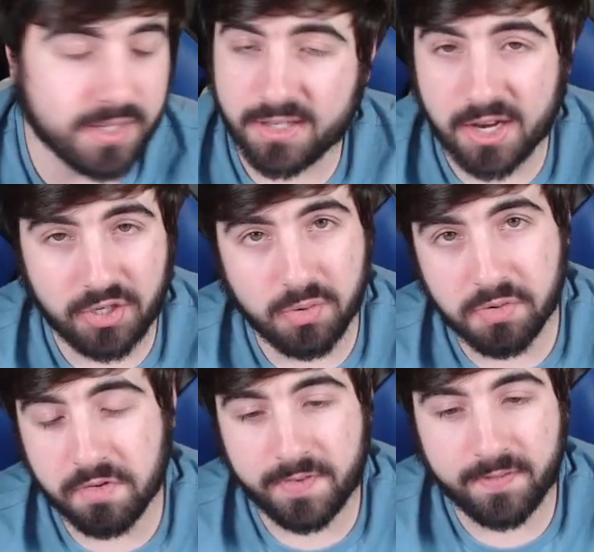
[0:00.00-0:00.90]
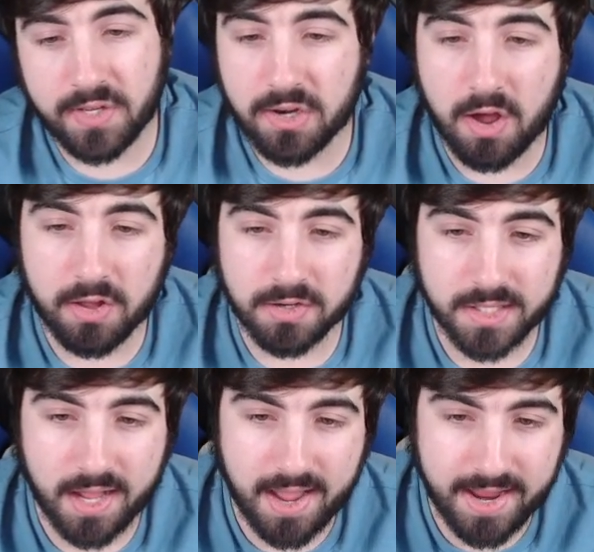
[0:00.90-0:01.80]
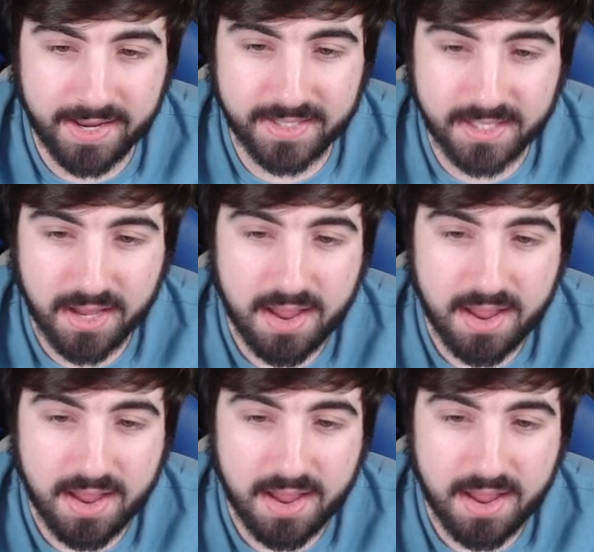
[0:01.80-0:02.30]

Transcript: It's not $250. It is